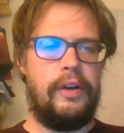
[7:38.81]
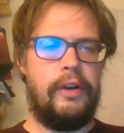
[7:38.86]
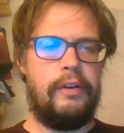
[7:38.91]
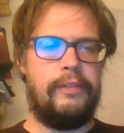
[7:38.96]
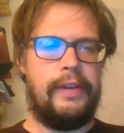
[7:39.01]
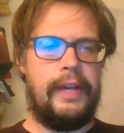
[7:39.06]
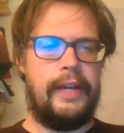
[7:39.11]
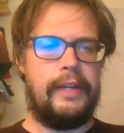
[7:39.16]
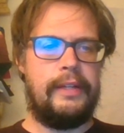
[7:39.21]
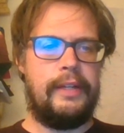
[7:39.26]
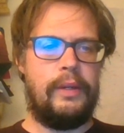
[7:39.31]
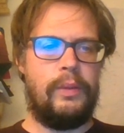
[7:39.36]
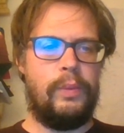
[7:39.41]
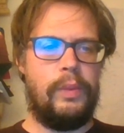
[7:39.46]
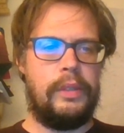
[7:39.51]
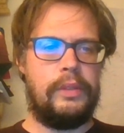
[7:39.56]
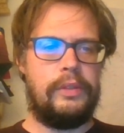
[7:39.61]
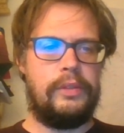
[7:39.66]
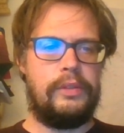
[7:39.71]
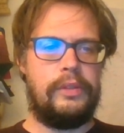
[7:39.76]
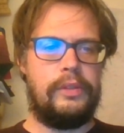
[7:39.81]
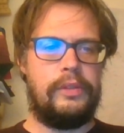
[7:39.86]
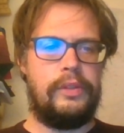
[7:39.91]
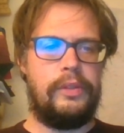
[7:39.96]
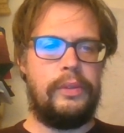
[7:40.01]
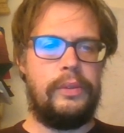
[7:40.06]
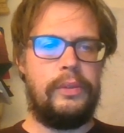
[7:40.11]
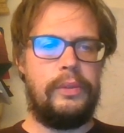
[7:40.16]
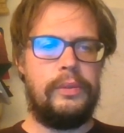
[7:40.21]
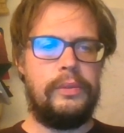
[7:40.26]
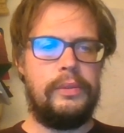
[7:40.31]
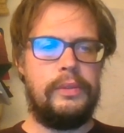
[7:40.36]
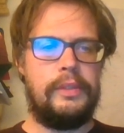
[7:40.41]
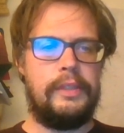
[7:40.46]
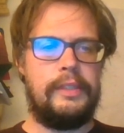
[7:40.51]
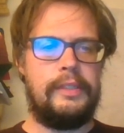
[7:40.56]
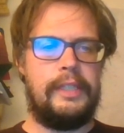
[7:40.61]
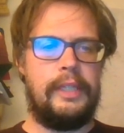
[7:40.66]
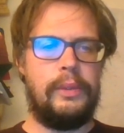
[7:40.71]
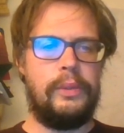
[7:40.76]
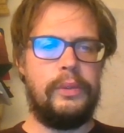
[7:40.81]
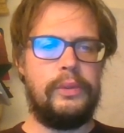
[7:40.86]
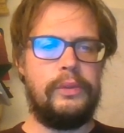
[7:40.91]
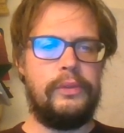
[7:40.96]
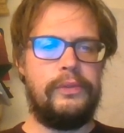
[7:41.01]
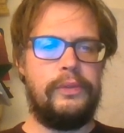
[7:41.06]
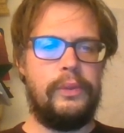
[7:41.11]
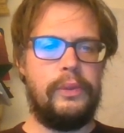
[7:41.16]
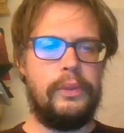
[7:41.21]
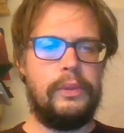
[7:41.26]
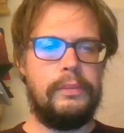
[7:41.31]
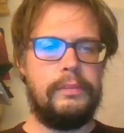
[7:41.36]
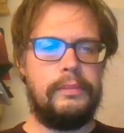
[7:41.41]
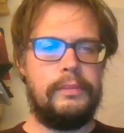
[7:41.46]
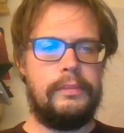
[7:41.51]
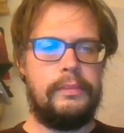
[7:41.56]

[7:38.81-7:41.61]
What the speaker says: of adding 1 to 2 is equal to 4.